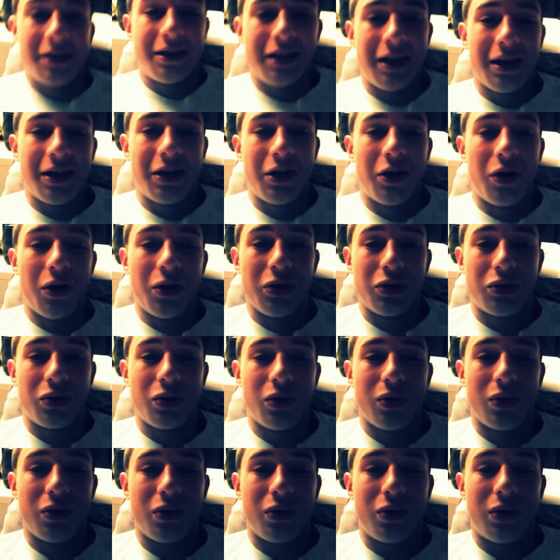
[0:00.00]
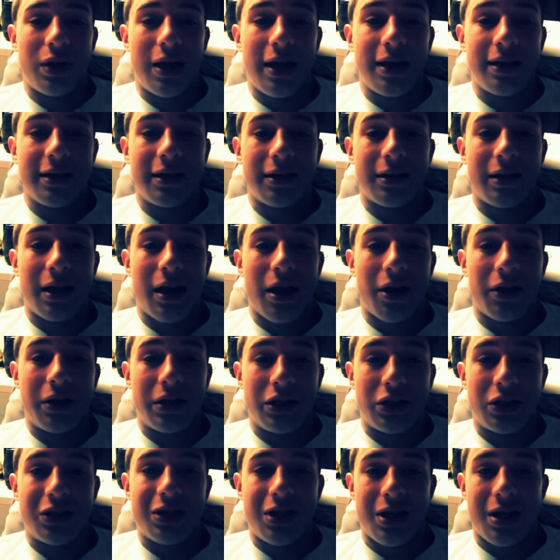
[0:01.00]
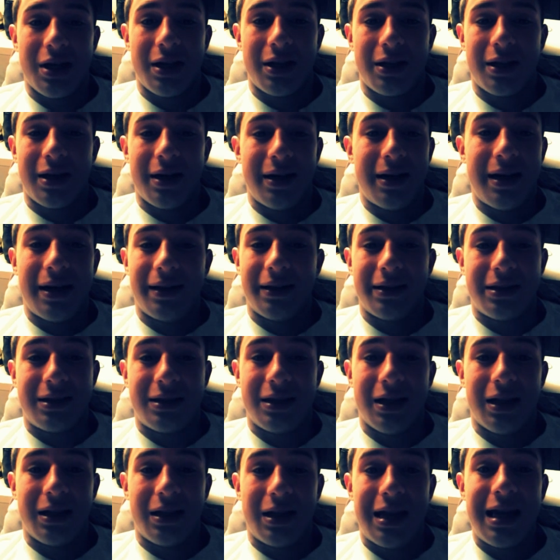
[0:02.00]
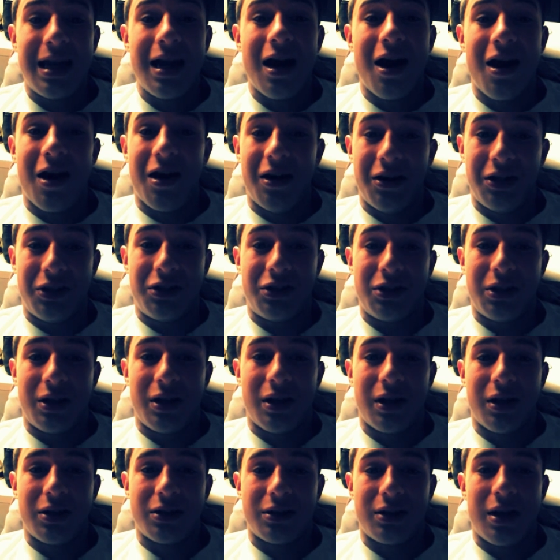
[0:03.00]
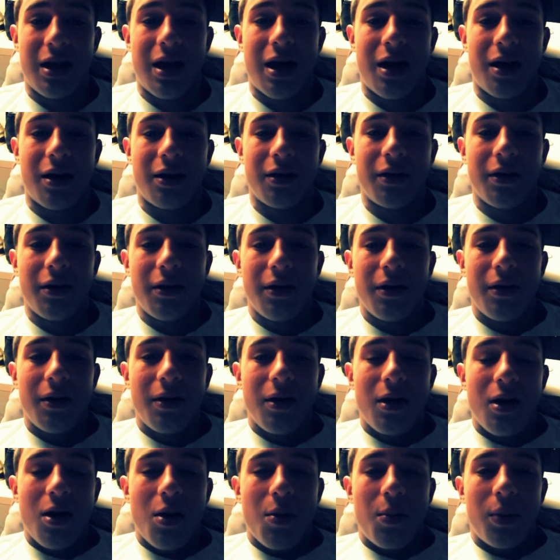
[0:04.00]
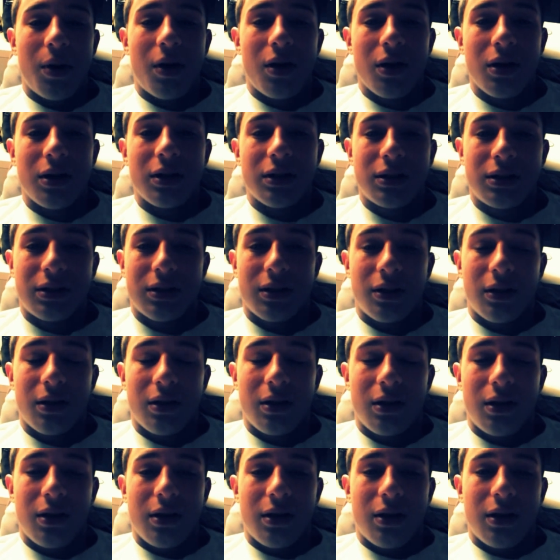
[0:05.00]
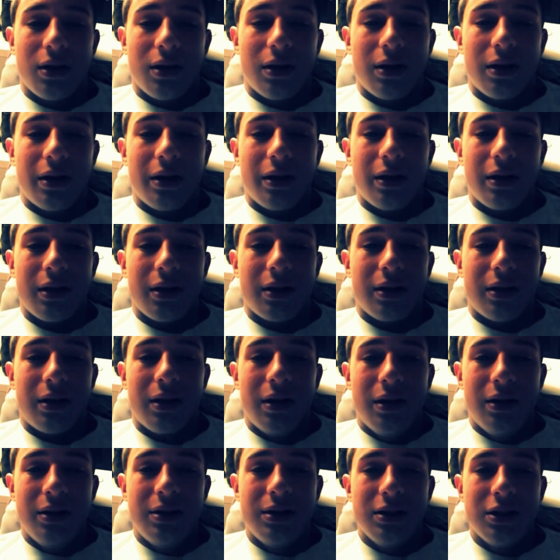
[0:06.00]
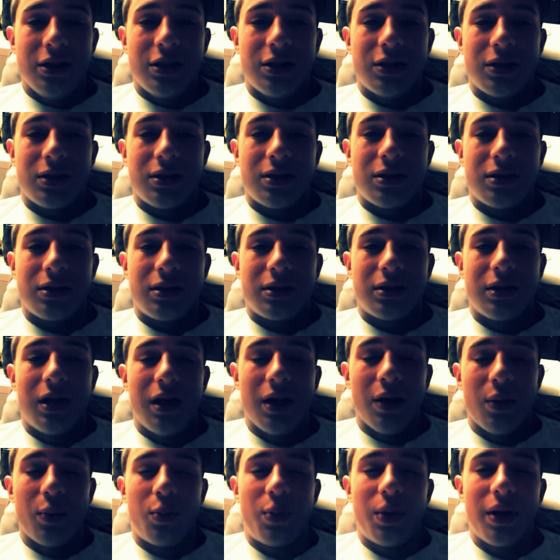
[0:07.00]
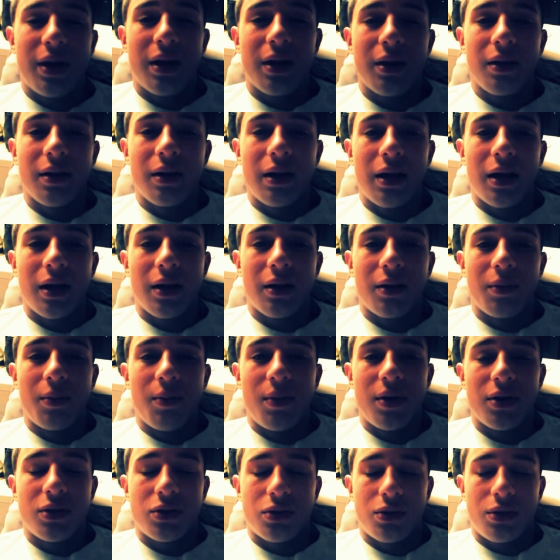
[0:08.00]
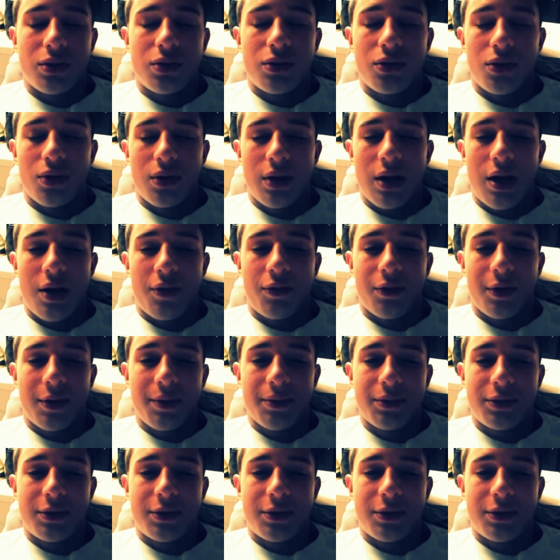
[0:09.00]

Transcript: I think girls who think they are the shit, they're not the shit. They are shit. How's that? Because like, they're just gonna bring like misery to your life.